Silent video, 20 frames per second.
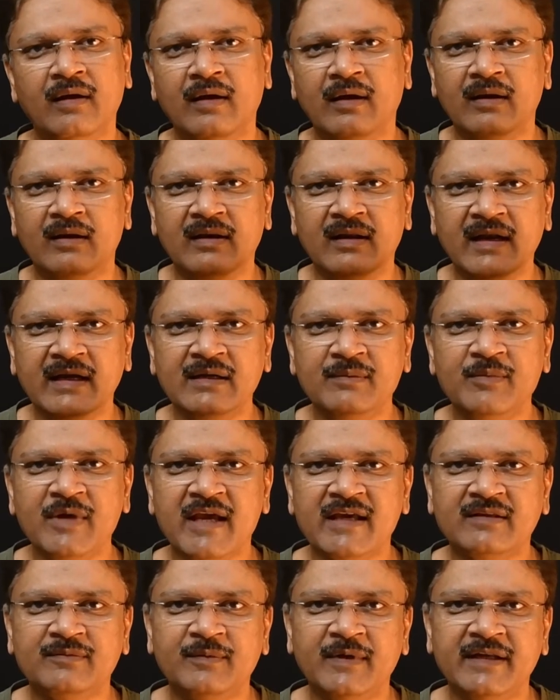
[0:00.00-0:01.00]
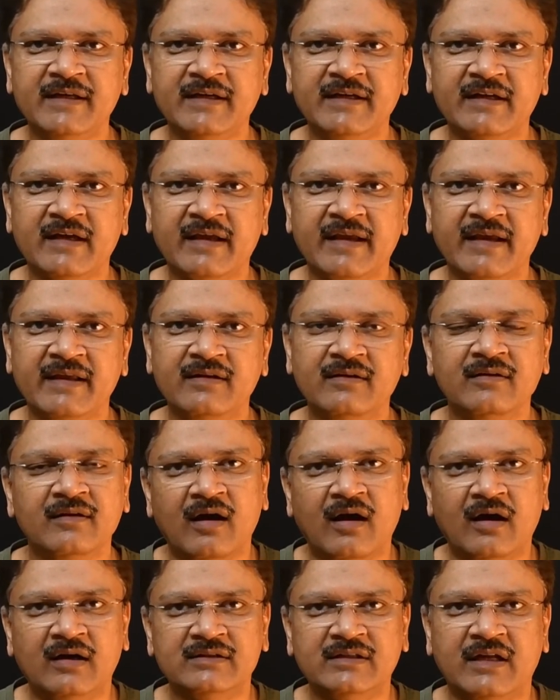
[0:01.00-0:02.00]
Let me explain it again
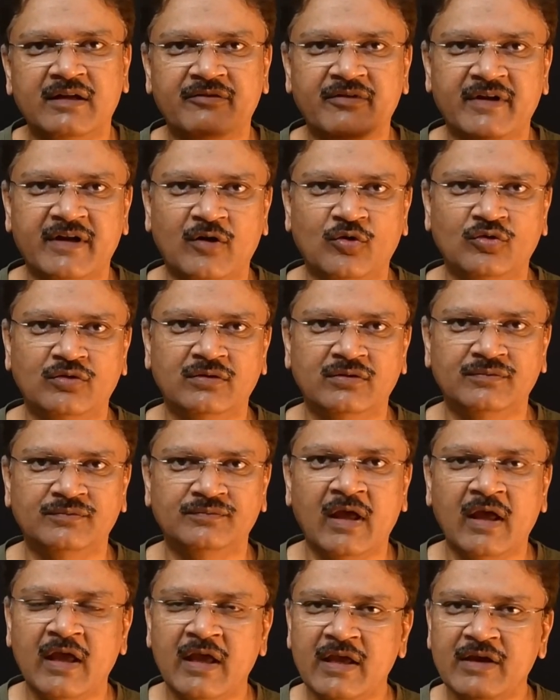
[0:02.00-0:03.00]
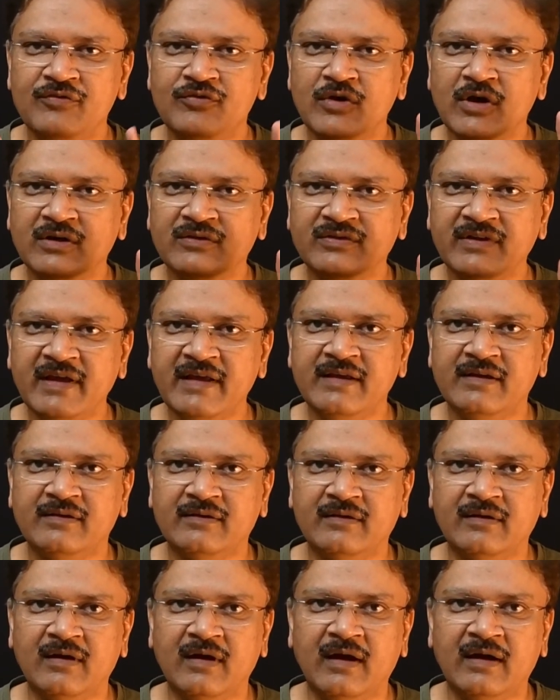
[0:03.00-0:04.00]
other way around. If you are saying
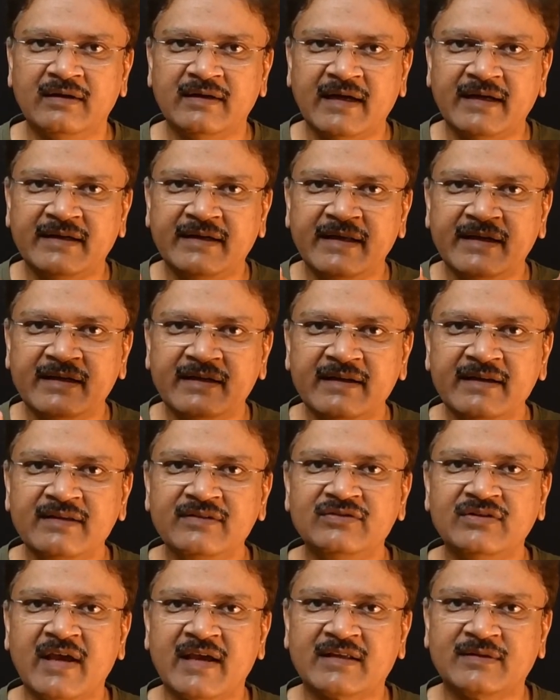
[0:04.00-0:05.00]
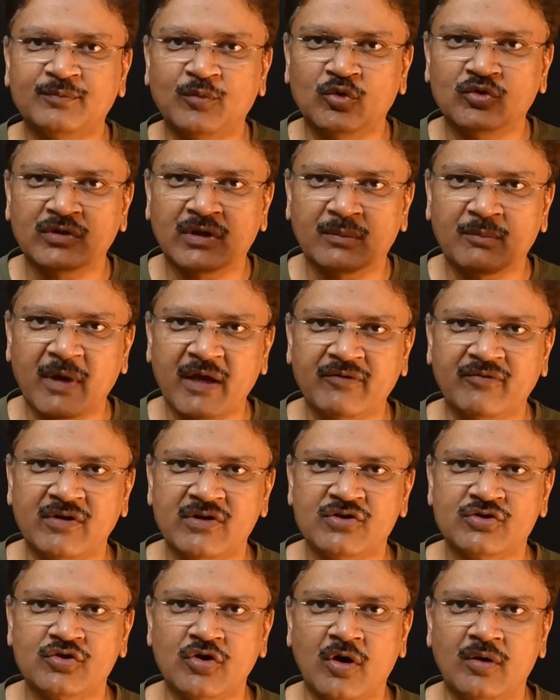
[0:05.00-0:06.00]
that decrease the exposure by one
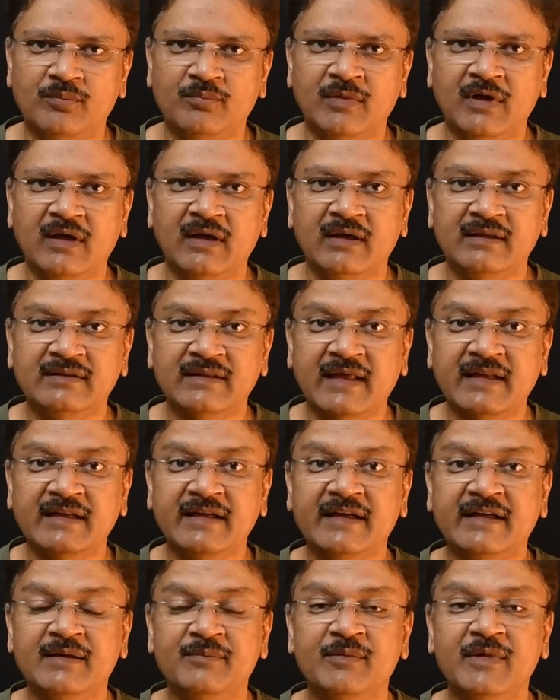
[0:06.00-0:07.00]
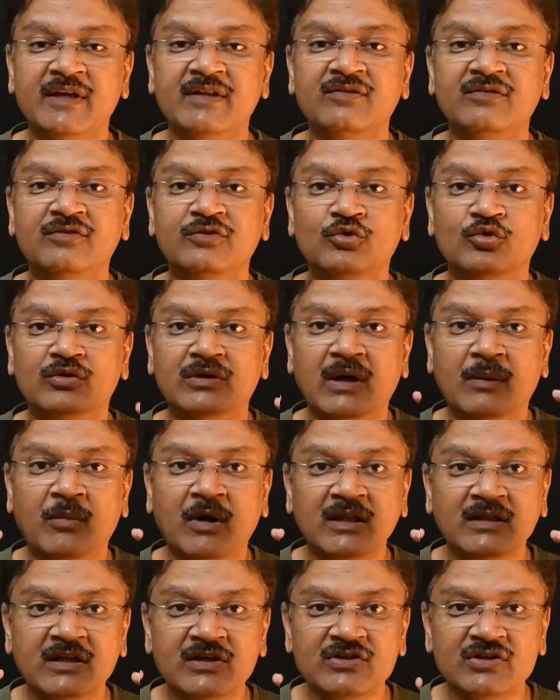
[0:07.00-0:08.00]
stop, then it means you double
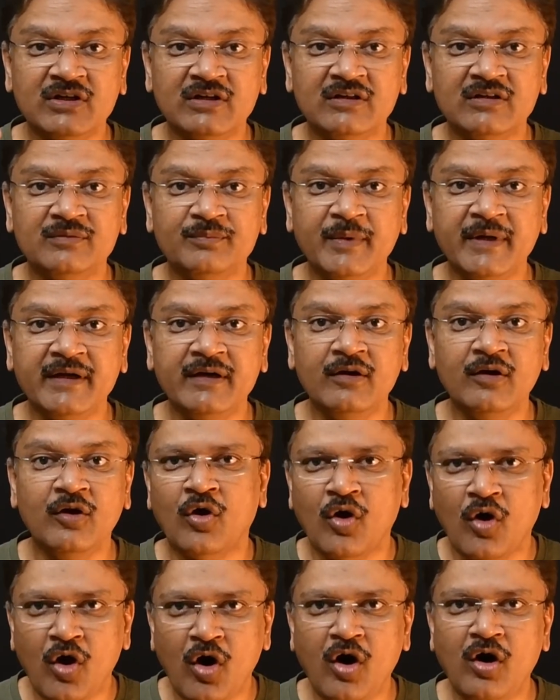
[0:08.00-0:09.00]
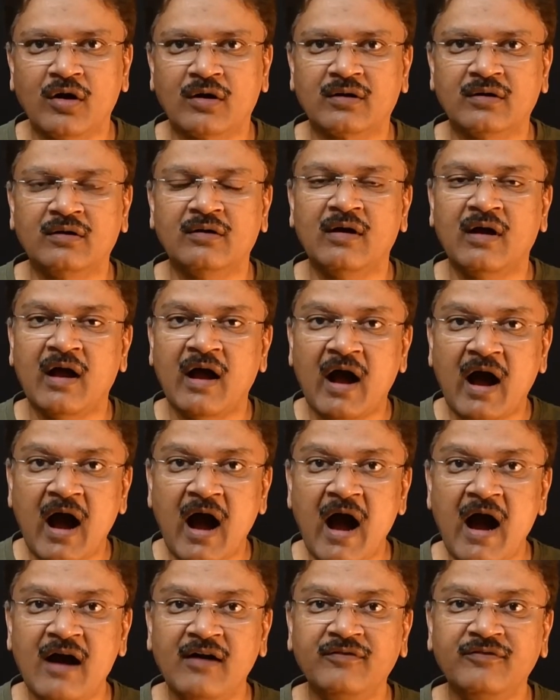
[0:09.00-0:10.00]
the shutter speed or
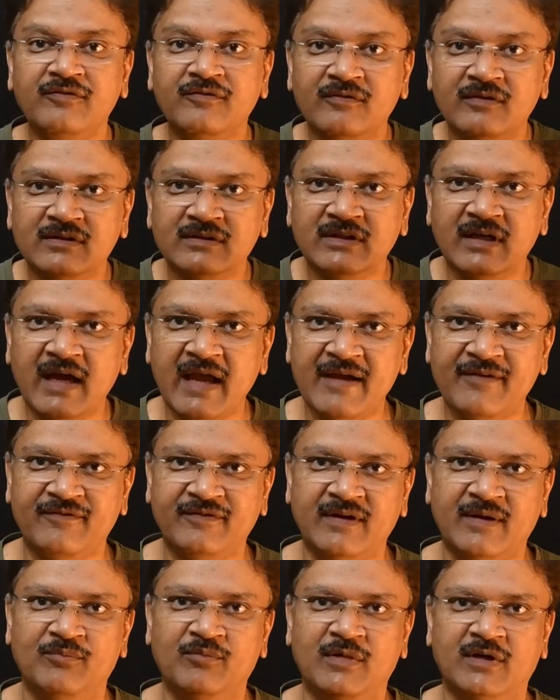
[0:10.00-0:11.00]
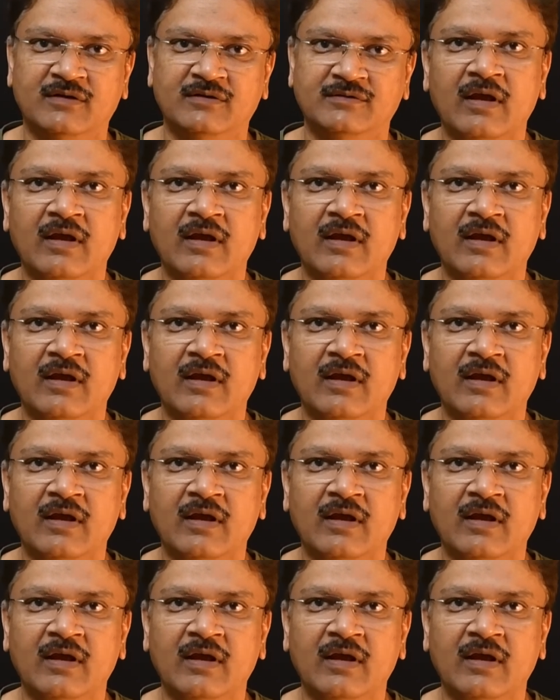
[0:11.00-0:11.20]
half the f number.